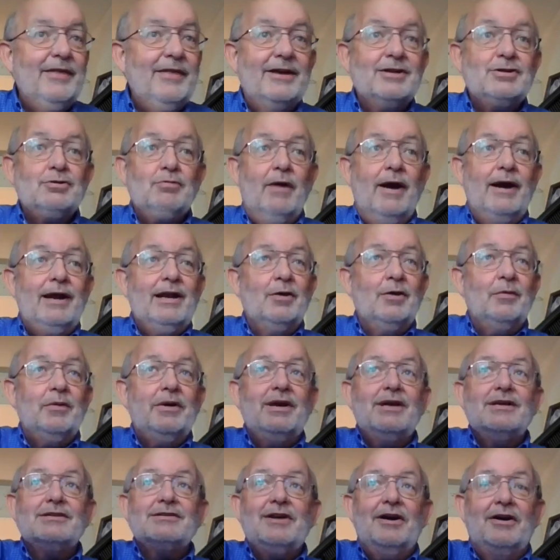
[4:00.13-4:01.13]
That's right,
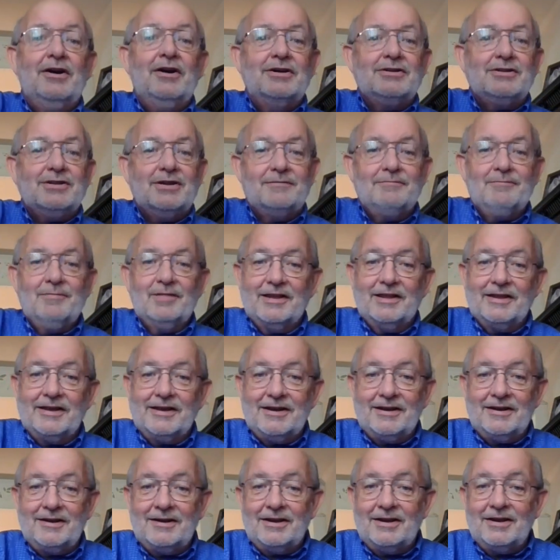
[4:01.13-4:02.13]
Louise. I heard you.
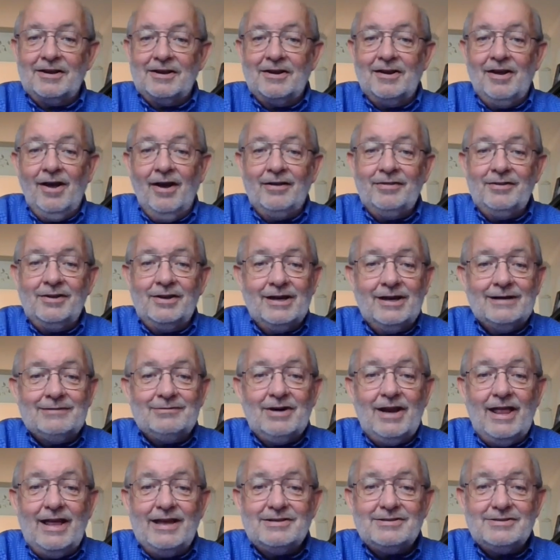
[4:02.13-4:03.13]
Leaning on the
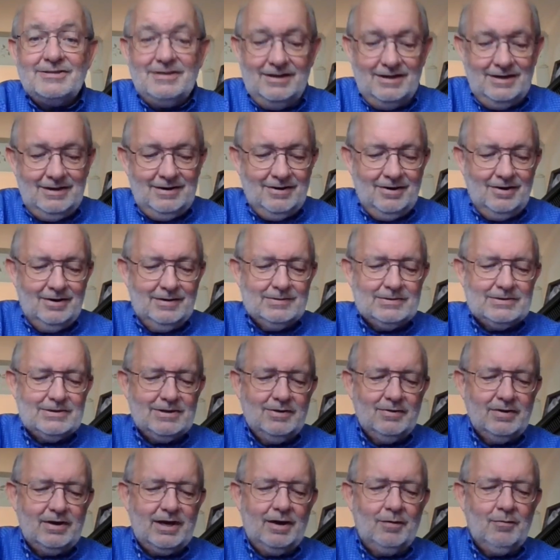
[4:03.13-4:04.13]
everlasting arms.
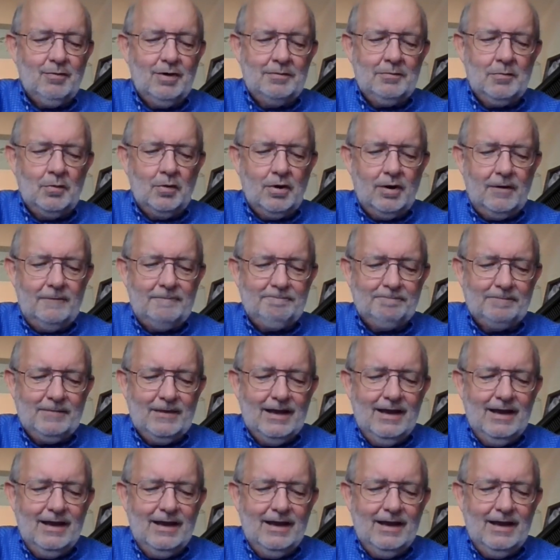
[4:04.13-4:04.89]
Okay, one more.